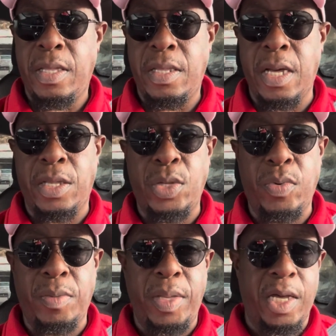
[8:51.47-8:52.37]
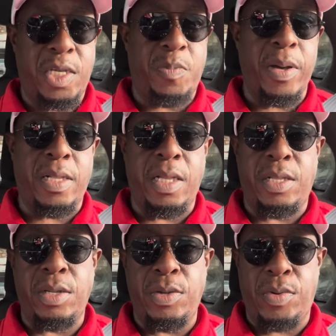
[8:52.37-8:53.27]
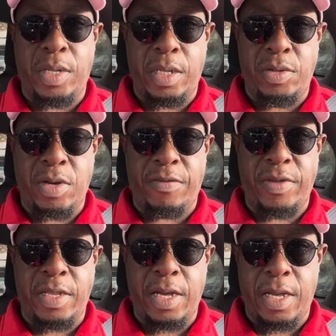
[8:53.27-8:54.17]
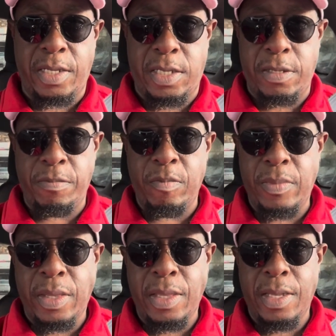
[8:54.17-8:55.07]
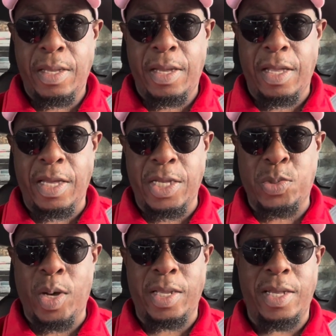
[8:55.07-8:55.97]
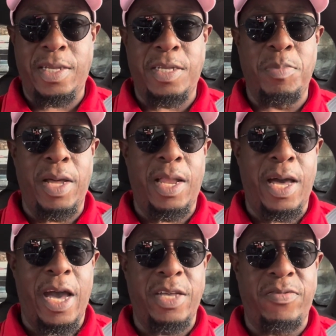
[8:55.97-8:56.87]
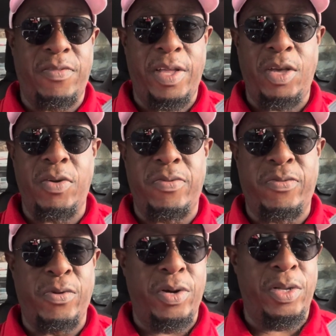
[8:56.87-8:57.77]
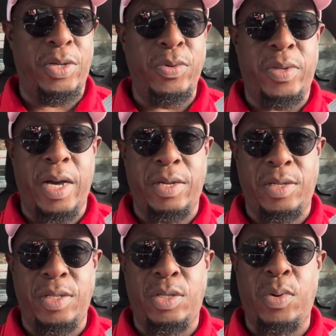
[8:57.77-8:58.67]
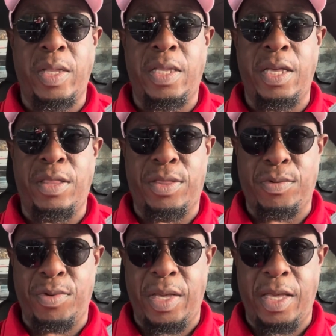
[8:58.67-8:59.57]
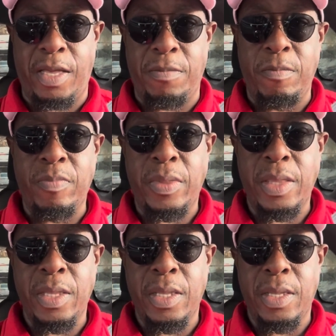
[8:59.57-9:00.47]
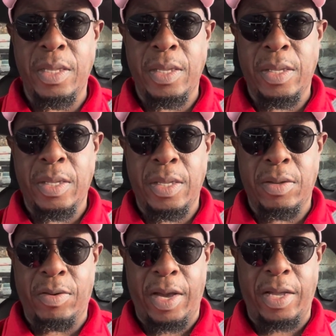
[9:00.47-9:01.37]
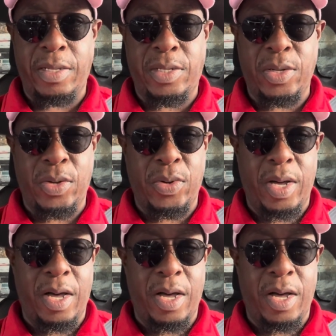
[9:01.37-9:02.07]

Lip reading: that you will be expected to do on the driving test. And guess what? This is my last video for 2023, right? So